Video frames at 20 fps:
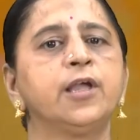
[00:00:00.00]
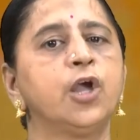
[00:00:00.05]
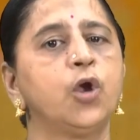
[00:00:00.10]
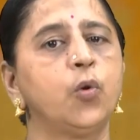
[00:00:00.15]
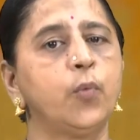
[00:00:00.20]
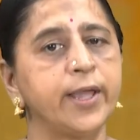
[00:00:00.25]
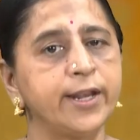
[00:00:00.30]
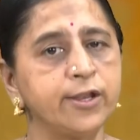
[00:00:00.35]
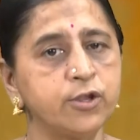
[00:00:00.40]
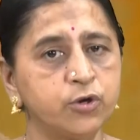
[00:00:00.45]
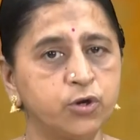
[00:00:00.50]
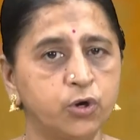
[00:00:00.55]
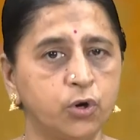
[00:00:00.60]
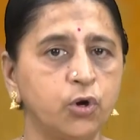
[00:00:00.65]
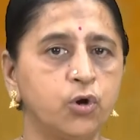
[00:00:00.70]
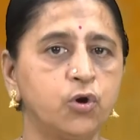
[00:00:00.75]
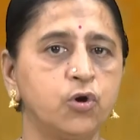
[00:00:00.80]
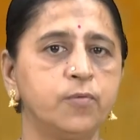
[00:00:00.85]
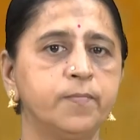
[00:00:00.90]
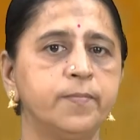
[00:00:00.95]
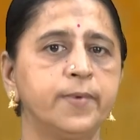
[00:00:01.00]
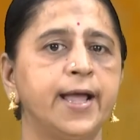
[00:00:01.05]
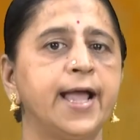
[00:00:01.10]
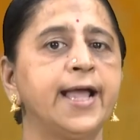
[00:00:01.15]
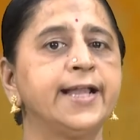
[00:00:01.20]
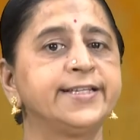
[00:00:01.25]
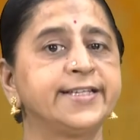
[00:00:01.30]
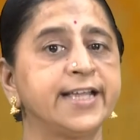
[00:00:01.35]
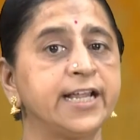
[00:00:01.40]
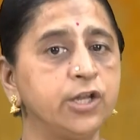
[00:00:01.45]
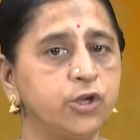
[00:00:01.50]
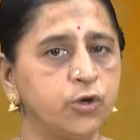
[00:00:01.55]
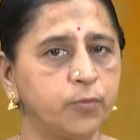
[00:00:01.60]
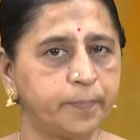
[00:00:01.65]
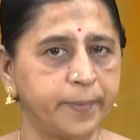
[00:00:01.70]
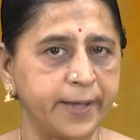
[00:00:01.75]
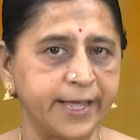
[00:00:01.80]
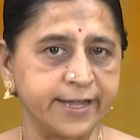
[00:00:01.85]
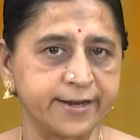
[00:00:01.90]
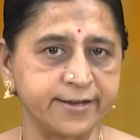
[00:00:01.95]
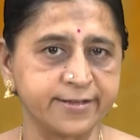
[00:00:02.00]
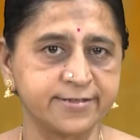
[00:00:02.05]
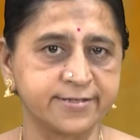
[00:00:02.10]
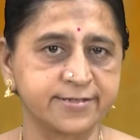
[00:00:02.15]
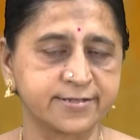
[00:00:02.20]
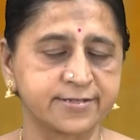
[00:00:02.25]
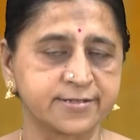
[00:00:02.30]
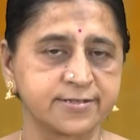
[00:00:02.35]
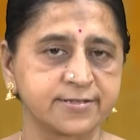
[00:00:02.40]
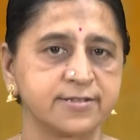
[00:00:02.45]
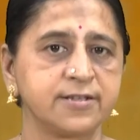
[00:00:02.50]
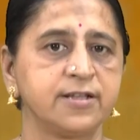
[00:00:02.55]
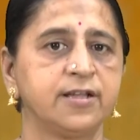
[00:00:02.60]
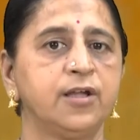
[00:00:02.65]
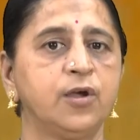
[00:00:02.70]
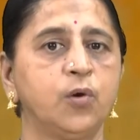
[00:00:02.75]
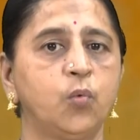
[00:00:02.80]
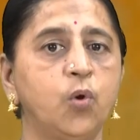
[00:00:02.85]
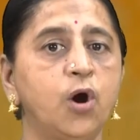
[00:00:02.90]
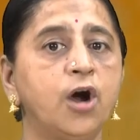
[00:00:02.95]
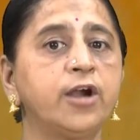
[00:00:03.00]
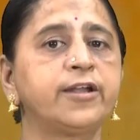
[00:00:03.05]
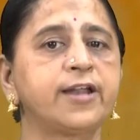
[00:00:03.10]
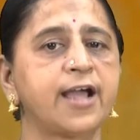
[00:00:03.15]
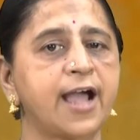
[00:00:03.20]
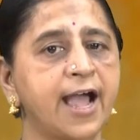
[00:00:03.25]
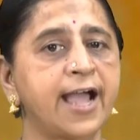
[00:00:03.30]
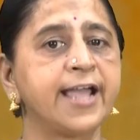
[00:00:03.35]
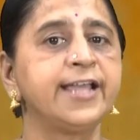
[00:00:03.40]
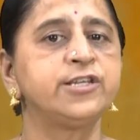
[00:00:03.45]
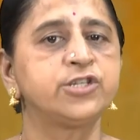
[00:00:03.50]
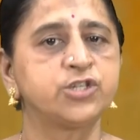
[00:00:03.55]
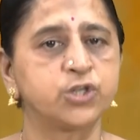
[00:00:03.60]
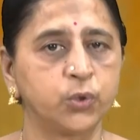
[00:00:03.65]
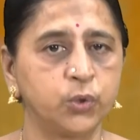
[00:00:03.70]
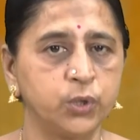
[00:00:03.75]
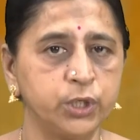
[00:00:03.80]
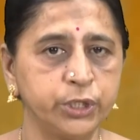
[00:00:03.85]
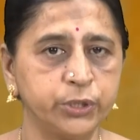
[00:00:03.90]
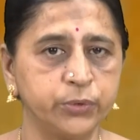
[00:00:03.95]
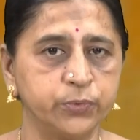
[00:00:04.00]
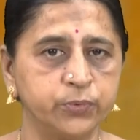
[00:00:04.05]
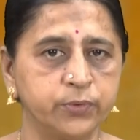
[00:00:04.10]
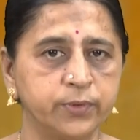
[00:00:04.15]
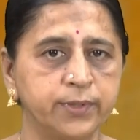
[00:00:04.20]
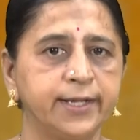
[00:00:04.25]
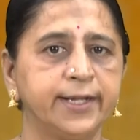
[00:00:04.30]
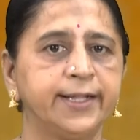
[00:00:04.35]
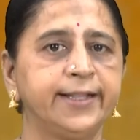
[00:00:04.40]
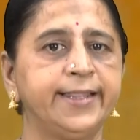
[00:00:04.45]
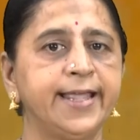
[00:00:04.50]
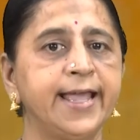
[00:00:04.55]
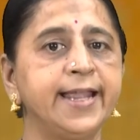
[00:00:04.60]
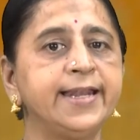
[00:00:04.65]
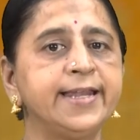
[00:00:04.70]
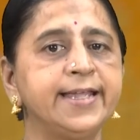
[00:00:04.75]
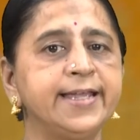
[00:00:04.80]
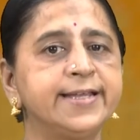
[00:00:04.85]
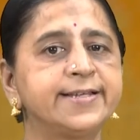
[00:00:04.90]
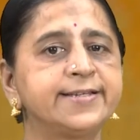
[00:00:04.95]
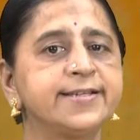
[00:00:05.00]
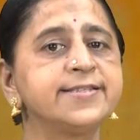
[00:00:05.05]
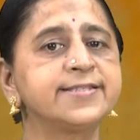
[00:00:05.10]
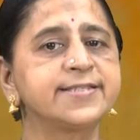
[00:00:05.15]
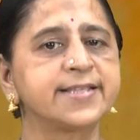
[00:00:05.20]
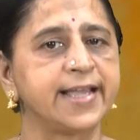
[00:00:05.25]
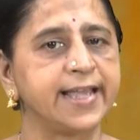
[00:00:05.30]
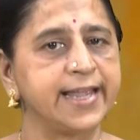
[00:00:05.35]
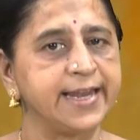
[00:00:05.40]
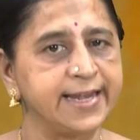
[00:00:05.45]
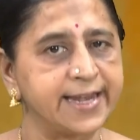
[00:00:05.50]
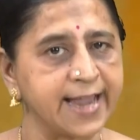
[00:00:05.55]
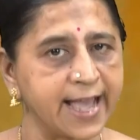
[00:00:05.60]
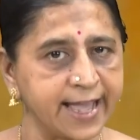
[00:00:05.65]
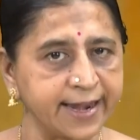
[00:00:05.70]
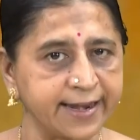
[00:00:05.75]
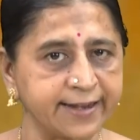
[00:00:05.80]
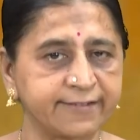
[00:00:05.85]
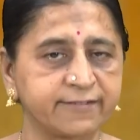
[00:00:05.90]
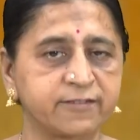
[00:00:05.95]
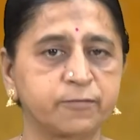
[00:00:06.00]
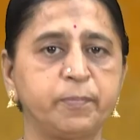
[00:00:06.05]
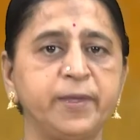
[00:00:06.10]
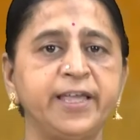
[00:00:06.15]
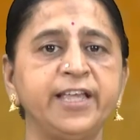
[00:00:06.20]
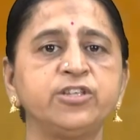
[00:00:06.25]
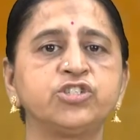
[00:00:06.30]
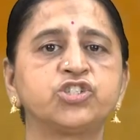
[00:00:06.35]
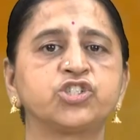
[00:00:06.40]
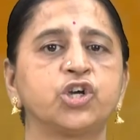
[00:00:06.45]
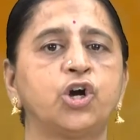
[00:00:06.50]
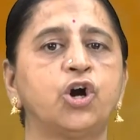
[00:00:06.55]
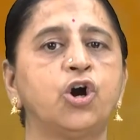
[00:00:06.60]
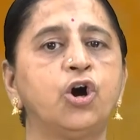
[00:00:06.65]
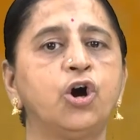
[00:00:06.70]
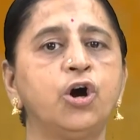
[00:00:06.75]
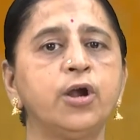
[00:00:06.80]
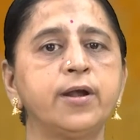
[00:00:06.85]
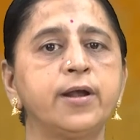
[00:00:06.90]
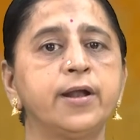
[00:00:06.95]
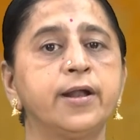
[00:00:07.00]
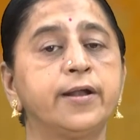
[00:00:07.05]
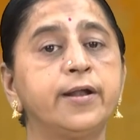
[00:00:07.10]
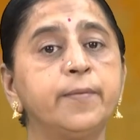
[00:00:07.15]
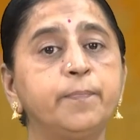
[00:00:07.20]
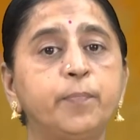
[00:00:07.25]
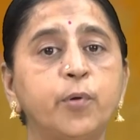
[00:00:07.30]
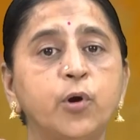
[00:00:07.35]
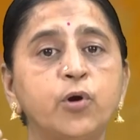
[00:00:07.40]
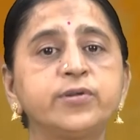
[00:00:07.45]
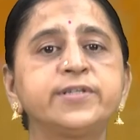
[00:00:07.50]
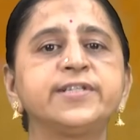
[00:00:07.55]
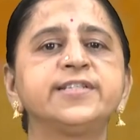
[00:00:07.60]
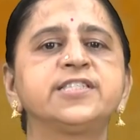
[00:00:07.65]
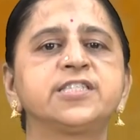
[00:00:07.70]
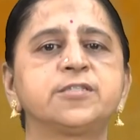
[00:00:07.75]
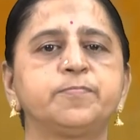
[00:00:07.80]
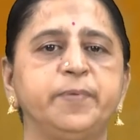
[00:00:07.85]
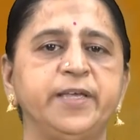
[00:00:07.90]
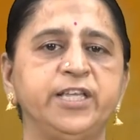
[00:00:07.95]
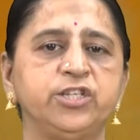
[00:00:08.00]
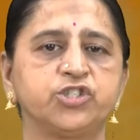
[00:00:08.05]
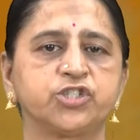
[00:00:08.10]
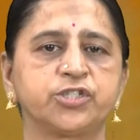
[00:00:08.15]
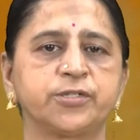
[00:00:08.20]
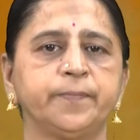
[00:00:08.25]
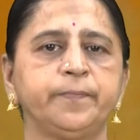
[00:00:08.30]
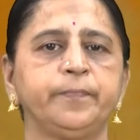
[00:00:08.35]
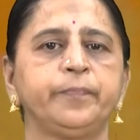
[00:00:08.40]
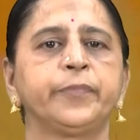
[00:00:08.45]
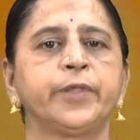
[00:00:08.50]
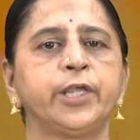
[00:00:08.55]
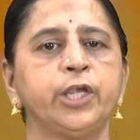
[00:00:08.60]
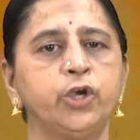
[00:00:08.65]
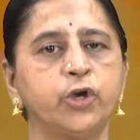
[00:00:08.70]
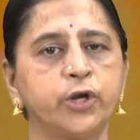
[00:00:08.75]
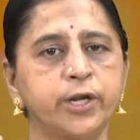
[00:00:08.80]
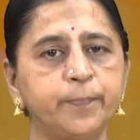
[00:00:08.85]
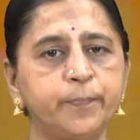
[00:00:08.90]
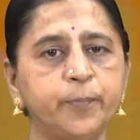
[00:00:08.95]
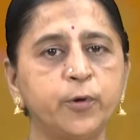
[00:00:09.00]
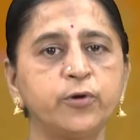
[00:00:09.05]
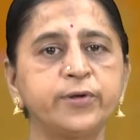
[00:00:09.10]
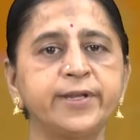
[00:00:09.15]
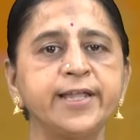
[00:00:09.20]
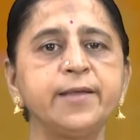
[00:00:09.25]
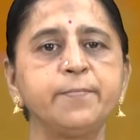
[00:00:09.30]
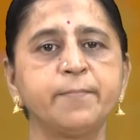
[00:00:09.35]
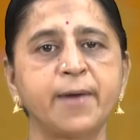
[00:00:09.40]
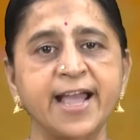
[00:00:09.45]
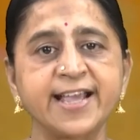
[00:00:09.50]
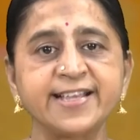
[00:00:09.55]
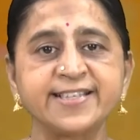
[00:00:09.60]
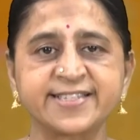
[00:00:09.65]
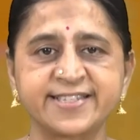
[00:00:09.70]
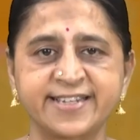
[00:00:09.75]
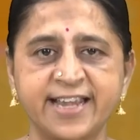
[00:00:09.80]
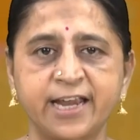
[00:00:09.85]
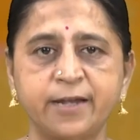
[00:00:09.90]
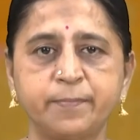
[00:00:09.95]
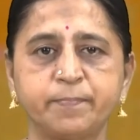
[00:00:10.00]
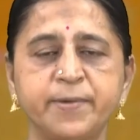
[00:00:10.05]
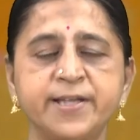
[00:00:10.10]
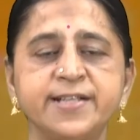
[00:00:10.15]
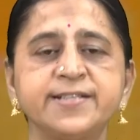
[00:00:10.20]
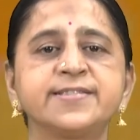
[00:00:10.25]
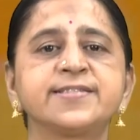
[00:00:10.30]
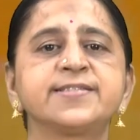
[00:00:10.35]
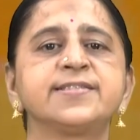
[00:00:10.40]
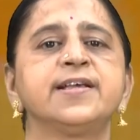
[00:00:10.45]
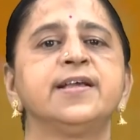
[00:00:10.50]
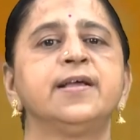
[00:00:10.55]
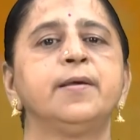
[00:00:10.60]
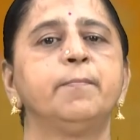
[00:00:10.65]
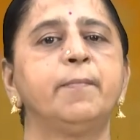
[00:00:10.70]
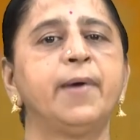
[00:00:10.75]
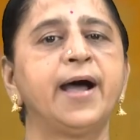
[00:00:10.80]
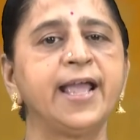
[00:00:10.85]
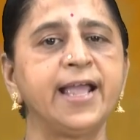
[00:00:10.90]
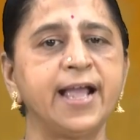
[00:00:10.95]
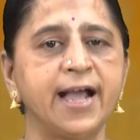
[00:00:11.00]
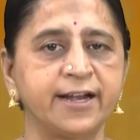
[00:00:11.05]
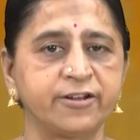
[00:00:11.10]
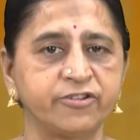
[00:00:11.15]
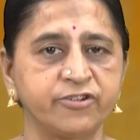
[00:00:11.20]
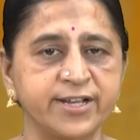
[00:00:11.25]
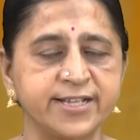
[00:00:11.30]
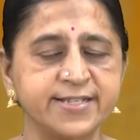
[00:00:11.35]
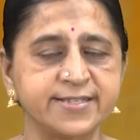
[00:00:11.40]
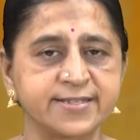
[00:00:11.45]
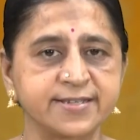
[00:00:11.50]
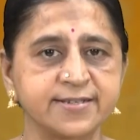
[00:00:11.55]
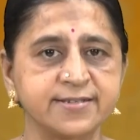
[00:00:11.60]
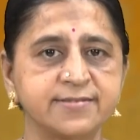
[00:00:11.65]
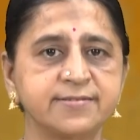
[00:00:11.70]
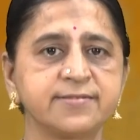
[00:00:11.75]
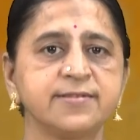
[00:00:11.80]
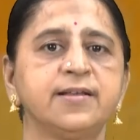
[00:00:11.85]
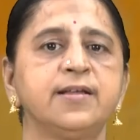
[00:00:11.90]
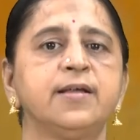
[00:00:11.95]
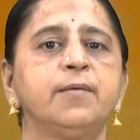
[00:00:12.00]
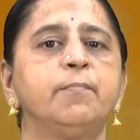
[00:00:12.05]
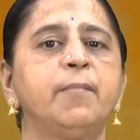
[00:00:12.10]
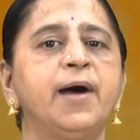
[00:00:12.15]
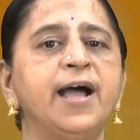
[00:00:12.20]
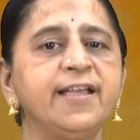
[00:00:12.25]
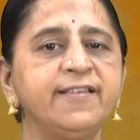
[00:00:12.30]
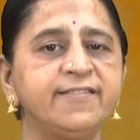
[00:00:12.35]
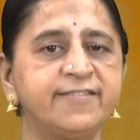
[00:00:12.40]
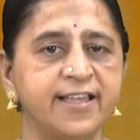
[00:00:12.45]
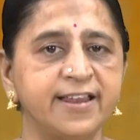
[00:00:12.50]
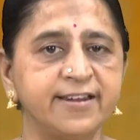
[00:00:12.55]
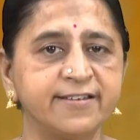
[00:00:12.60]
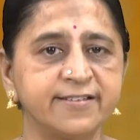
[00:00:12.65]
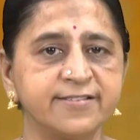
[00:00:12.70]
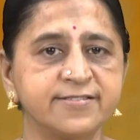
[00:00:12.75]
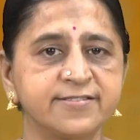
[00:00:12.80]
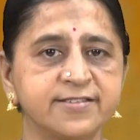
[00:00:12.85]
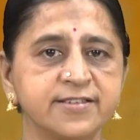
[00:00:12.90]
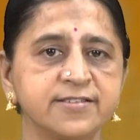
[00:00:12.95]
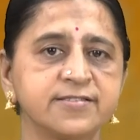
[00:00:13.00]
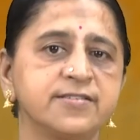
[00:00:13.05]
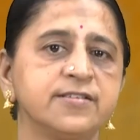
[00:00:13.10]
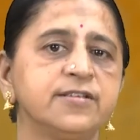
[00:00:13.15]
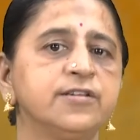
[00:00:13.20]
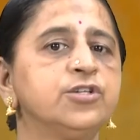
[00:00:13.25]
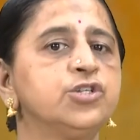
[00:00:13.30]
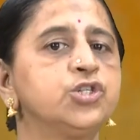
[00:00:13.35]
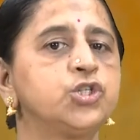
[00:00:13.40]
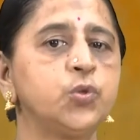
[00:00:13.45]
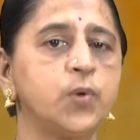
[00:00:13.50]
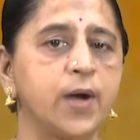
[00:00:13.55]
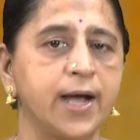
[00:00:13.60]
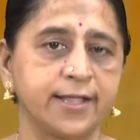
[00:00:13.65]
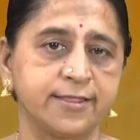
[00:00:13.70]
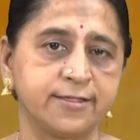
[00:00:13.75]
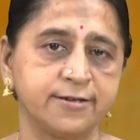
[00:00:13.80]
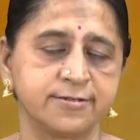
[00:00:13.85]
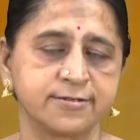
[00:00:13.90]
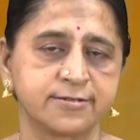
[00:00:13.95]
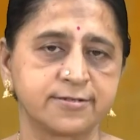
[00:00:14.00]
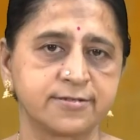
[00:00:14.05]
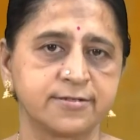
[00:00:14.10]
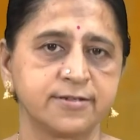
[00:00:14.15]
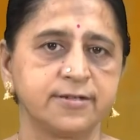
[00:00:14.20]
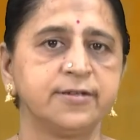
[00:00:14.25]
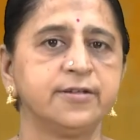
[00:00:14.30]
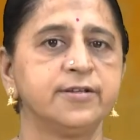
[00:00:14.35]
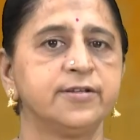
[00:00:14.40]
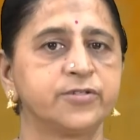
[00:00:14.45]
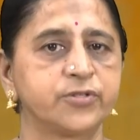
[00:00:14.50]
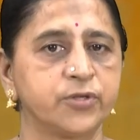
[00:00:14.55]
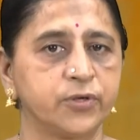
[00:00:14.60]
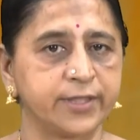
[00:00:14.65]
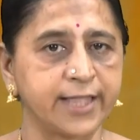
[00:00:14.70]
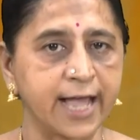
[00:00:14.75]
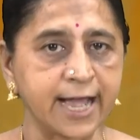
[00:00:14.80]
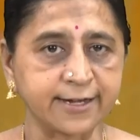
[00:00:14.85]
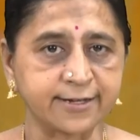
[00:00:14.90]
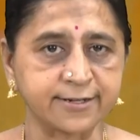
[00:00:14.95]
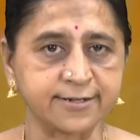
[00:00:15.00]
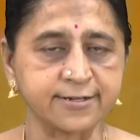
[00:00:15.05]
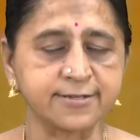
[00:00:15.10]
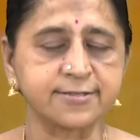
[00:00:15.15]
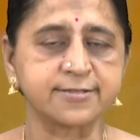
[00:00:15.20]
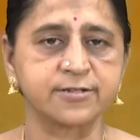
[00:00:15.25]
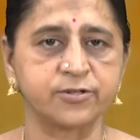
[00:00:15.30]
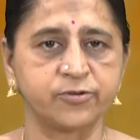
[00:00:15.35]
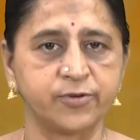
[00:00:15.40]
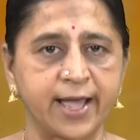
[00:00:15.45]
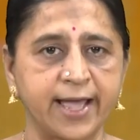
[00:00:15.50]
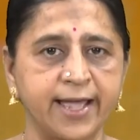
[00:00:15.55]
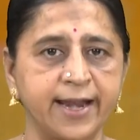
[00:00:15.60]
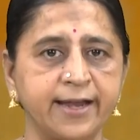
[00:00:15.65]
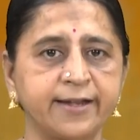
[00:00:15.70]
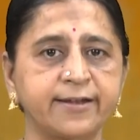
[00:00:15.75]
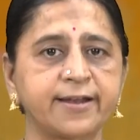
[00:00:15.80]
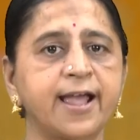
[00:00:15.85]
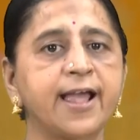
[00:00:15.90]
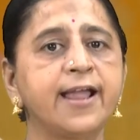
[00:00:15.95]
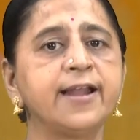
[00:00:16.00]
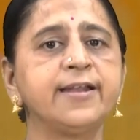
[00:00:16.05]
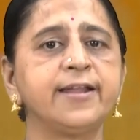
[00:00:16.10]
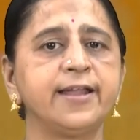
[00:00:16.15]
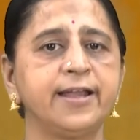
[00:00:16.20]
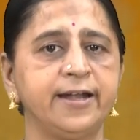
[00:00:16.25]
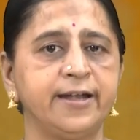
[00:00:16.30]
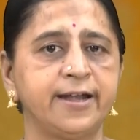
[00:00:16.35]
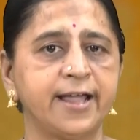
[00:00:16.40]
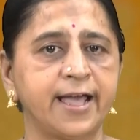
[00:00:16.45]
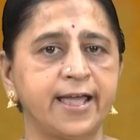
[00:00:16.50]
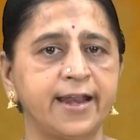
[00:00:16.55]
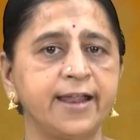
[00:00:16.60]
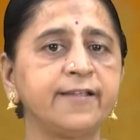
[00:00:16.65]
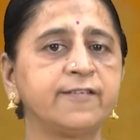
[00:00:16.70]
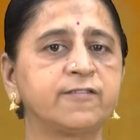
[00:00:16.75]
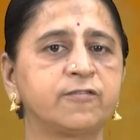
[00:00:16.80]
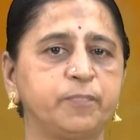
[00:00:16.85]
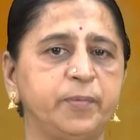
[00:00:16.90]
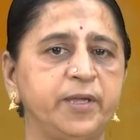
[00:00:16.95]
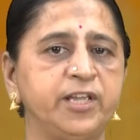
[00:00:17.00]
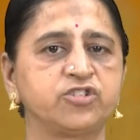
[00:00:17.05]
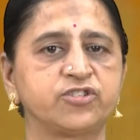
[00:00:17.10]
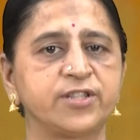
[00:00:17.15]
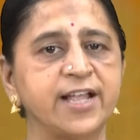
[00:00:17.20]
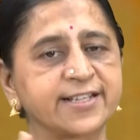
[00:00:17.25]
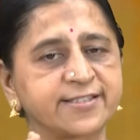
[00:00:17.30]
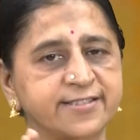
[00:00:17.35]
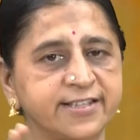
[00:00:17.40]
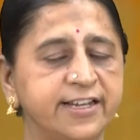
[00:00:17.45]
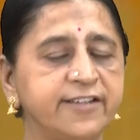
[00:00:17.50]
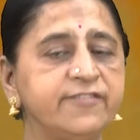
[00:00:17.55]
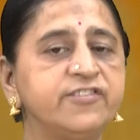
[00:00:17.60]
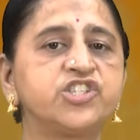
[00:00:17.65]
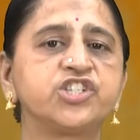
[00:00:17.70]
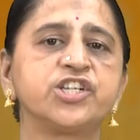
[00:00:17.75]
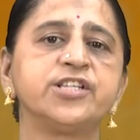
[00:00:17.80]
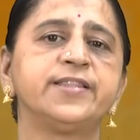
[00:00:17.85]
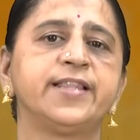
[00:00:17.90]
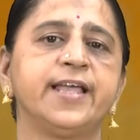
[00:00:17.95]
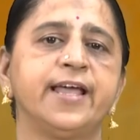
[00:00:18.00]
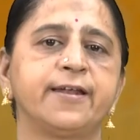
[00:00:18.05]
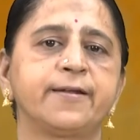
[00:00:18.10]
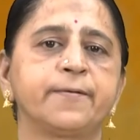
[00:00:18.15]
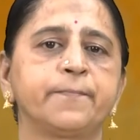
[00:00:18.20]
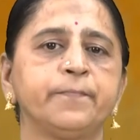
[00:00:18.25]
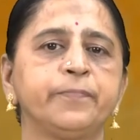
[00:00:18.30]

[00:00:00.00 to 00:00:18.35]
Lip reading: When you go home and tell your parents what I told you, then it is indirect speech or reported speech. You're reporting my statements, my utterances, my sentences to others. So that is direct and indirect speech. That's the division there.